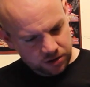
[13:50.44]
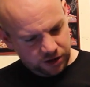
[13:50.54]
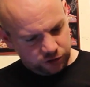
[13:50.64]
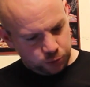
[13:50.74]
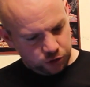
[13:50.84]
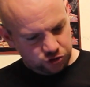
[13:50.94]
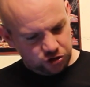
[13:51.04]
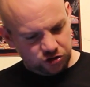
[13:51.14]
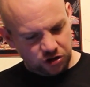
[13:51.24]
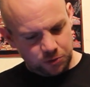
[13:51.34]
This was
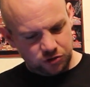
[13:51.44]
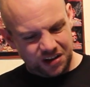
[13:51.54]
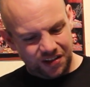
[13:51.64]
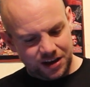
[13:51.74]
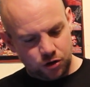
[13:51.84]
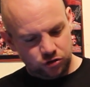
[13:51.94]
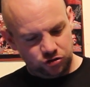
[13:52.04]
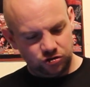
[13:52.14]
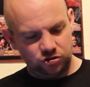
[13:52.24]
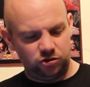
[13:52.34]
GCW's Guilty
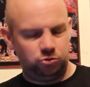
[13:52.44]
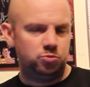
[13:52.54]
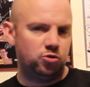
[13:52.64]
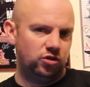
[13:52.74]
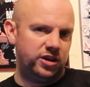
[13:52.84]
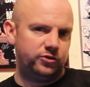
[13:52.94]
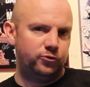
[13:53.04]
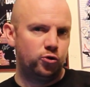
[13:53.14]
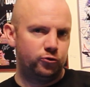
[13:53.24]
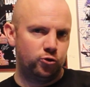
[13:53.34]
Conscience. This was more or less
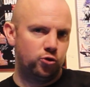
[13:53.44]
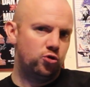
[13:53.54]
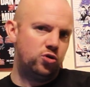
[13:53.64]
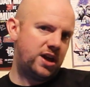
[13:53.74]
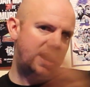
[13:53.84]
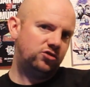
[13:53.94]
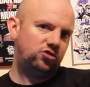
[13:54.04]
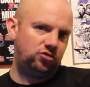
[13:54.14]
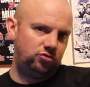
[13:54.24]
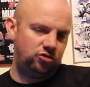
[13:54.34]
4-4-0
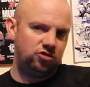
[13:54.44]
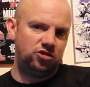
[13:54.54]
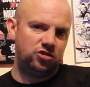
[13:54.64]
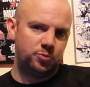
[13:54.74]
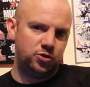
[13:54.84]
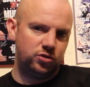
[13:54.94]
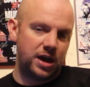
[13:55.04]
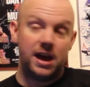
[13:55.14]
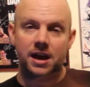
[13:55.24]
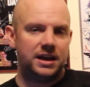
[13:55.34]
against
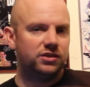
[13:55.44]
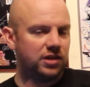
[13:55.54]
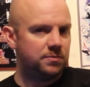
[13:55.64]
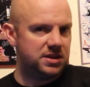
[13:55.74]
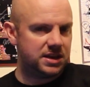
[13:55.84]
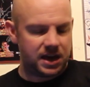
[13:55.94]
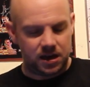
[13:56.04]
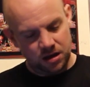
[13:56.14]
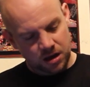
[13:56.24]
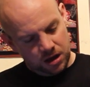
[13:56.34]
GCW, against
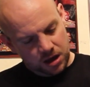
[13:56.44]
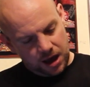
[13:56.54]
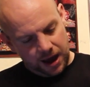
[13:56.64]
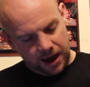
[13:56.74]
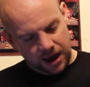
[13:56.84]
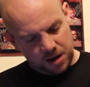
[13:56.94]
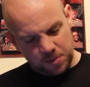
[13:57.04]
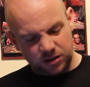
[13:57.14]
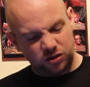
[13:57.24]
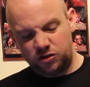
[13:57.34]
MDK
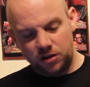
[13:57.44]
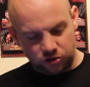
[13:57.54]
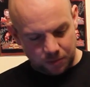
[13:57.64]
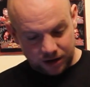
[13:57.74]
in a series of